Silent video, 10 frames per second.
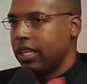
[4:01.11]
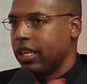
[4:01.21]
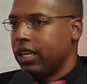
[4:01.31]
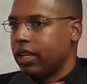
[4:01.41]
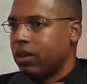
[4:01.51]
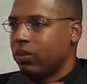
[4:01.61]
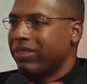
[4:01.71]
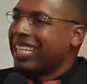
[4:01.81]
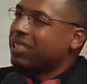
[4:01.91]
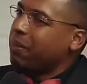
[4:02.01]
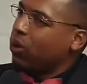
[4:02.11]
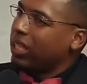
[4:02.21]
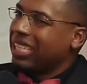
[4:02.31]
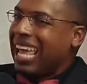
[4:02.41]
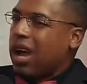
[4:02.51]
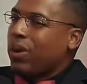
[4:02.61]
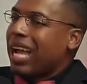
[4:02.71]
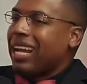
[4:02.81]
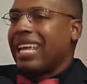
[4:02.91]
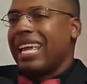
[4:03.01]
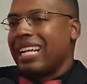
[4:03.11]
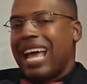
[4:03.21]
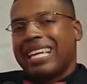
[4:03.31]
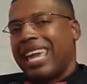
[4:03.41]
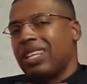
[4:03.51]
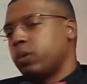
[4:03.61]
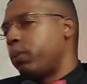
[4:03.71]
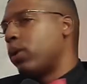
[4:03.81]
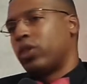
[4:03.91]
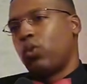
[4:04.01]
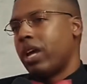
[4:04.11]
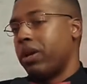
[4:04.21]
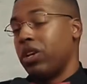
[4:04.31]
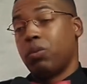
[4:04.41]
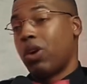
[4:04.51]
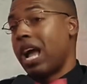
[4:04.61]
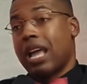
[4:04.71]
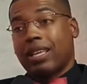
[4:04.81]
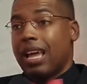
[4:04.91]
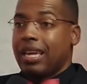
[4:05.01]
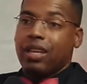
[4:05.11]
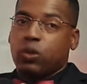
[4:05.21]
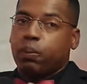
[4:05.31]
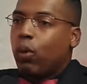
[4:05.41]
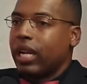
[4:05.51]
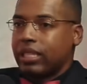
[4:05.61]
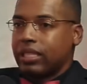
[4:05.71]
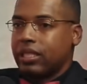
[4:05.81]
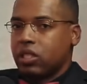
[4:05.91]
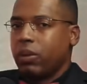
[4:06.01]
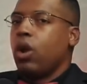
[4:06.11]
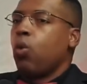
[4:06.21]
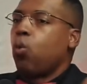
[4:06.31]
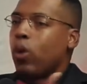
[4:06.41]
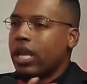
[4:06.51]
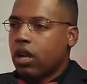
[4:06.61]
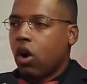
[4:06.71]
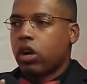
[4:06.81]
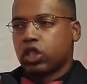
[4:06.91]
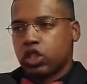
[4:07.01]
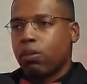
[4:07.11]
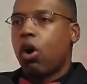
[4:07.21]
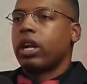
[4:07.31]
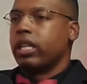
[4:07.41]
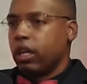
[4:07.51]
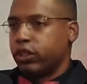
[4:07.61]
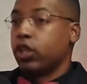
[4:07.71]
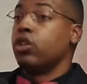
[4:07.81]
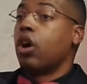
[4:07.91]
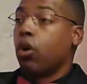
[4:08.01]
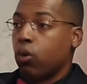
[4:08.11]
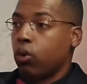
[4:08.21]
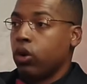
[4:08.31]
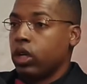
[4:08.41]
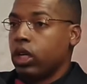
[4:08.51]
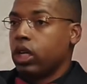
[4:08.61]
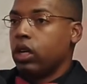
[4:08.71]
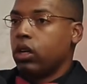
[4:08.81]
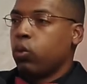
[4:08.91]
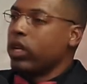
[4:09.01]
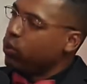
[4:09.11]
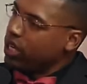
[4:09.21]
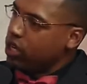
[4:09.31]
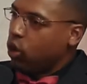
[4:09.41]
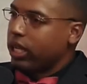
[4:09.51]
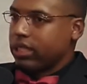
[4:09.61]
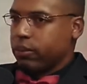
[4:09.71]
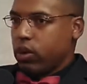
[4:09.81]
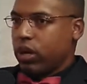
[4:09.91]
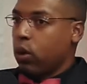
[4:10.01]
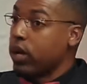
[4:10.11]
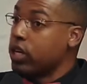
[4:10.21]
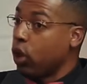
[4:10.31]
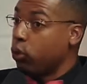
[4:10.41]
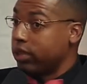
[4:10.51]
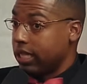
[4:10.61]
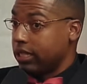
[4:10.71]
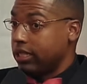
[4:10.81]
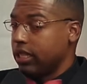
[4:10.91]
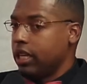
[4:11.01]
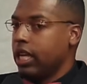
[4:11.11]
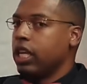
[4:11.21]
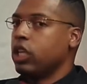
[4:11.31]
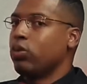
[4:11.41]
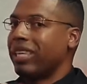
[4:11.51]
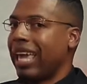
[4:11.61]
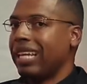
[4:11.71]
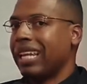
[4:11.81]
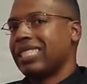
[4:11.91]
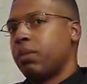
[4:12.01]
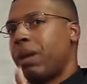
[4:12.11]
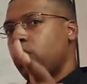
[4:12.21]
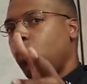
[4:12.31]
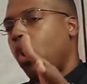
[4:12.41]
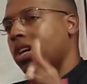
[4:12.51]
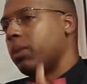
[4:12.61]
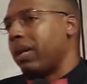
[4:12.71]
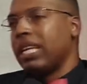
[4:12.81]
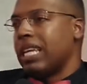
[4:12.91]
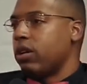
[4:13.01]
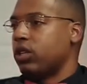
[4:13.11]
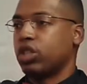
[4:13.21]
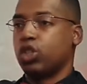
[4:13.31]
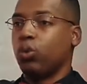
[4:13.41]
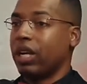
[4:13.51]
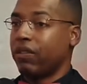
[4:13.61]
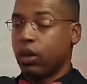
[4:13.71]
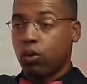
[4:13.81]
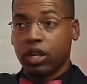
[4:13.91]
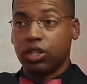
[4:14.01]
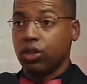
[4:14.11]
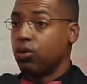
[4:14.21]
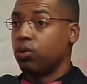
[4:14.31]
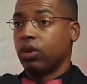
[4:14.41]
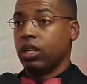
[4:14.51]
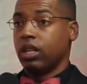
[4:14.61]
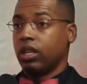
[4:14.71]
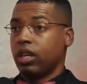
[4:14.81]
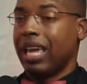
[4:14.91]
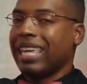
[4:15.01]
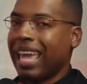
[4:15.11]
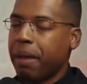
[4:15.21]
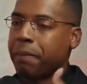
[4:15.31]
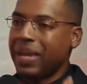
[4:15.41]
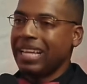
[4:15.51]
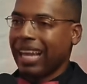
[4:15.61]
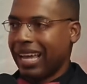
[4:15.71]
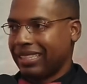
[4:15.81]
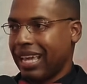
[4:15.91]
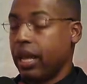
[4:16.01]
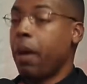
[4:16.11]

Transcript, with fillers: Right. That's my only. Now we got to hand. Out. I can't just point at the white man anymore. I, I can't just at the system. We are smart enough to know. True. We we know this, bro. Like we know this. Right. You can't let somebody walk up in here and just do whatever they want to do. It can't be like that.